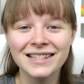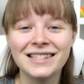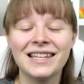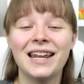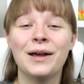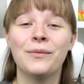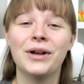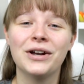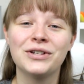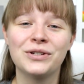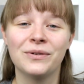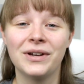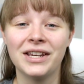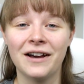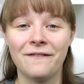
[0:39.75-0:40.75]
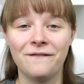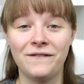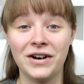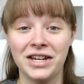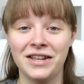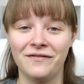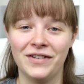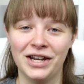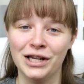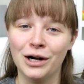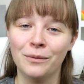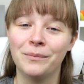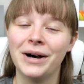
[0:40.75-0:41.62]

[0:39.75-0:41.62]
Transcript: Today we are doing a funny video,